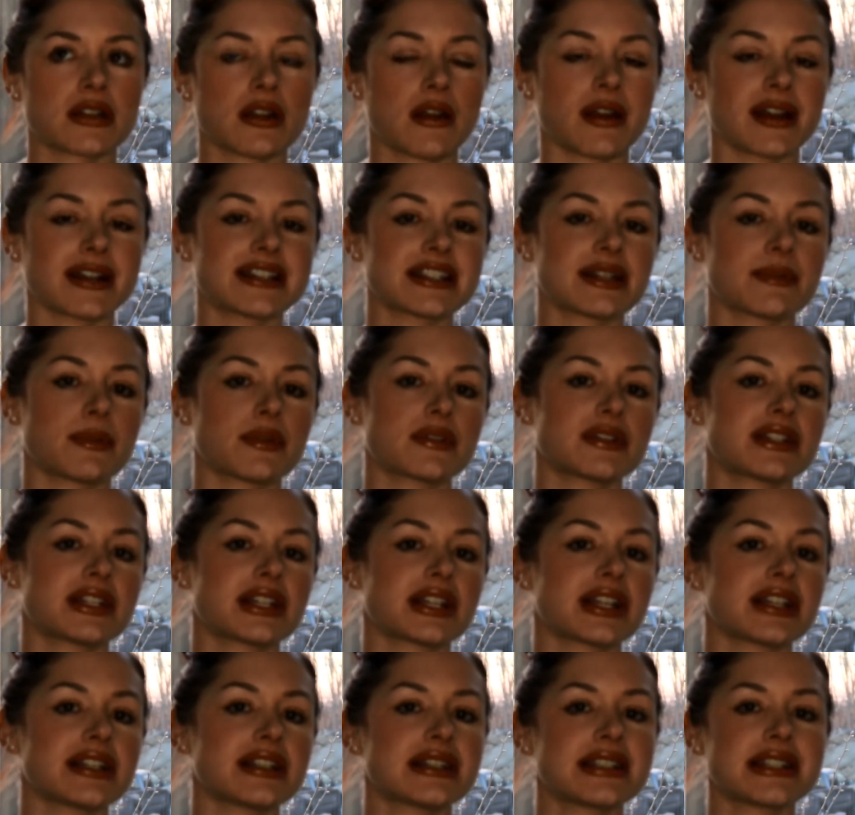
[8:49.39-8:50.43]
and it's supposed to
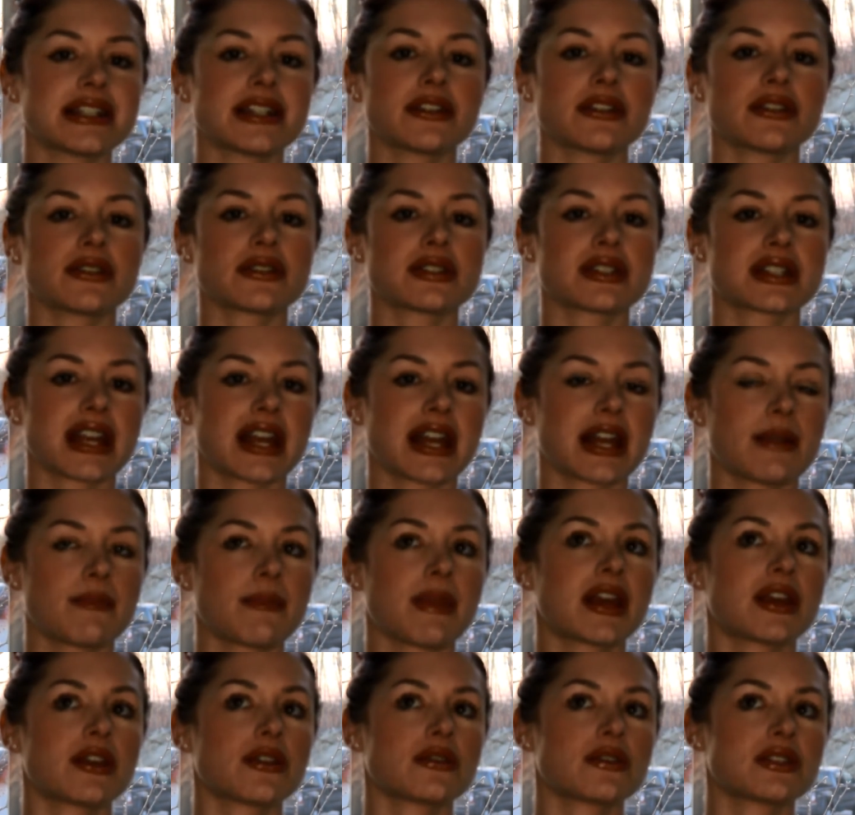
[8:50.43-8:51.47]
conceal your skin and
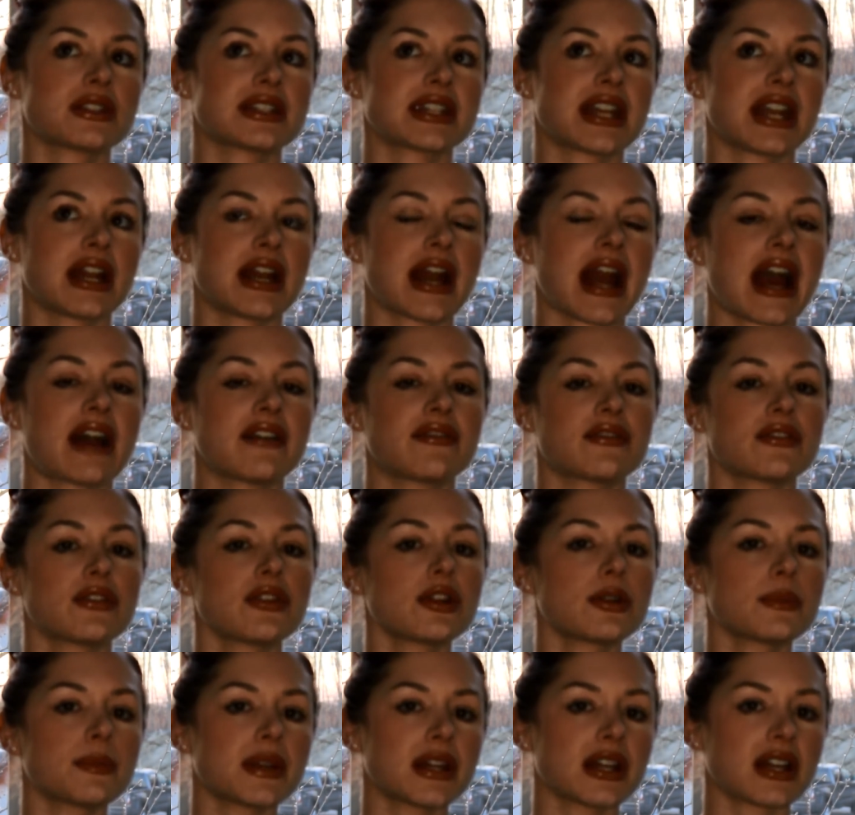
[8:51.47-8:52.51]
make your skin have a
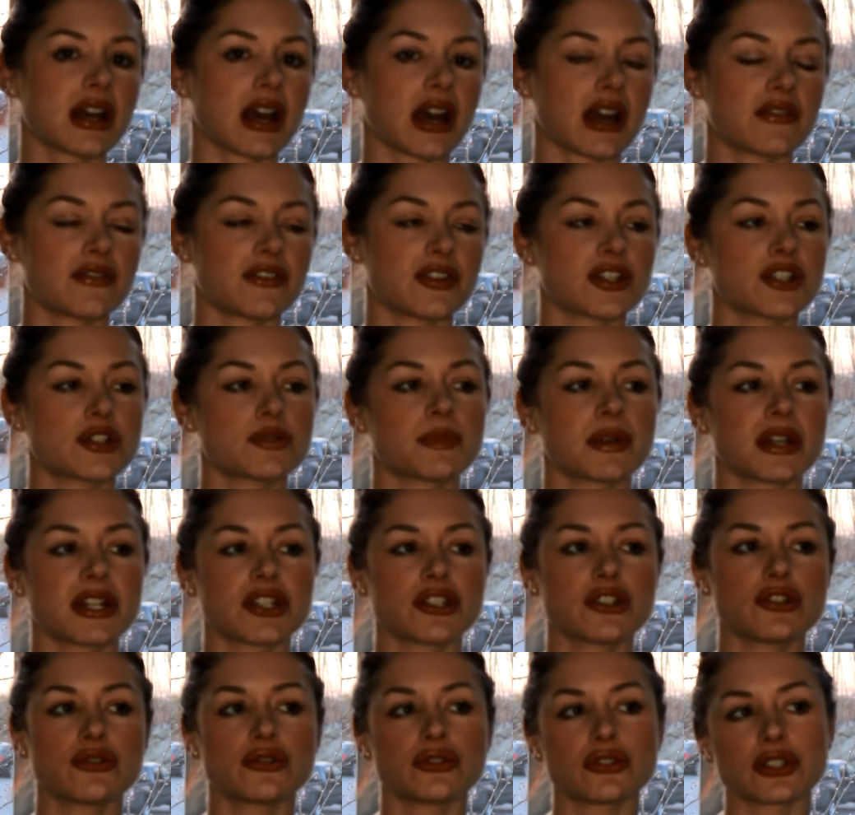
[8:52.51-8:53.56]
little bit of coverage, but
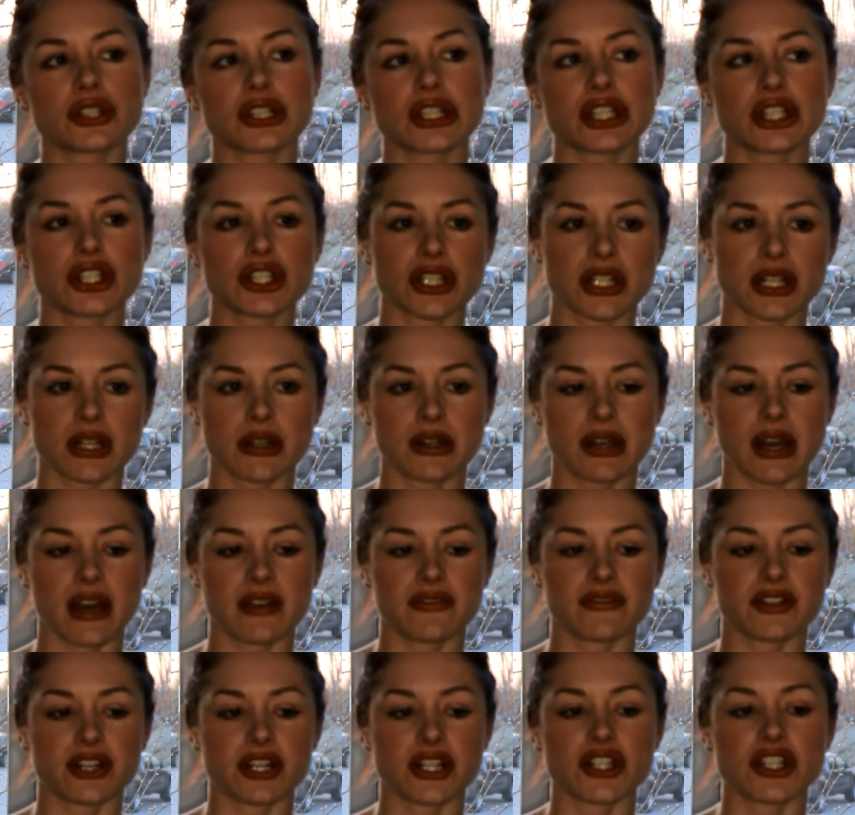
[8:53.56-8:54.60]
it's usually sheer
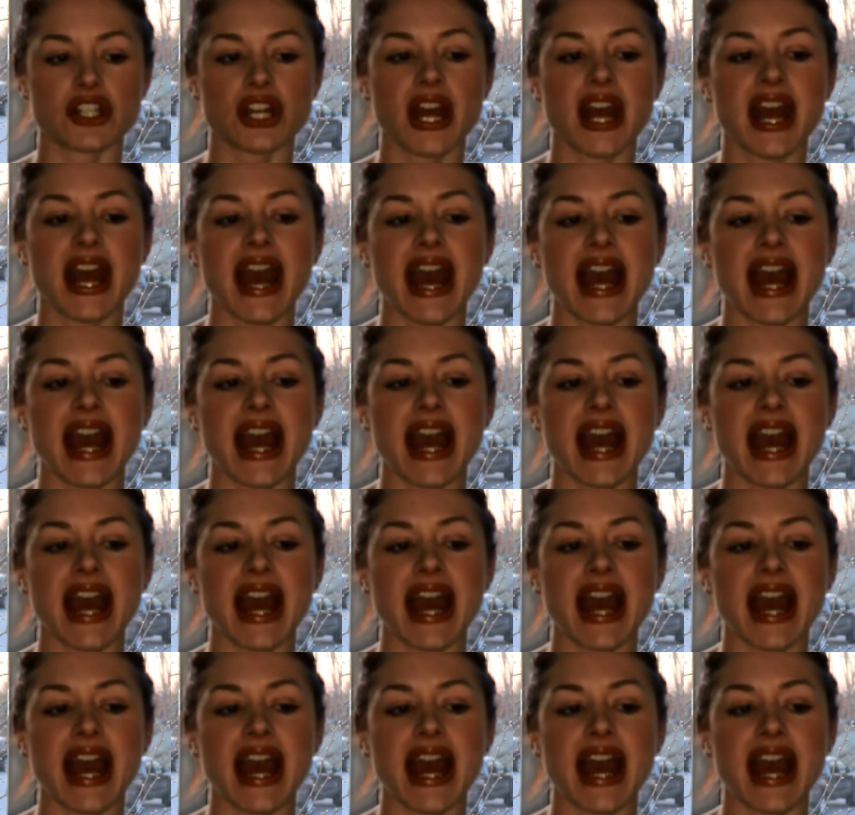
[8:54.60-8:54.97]
coverage,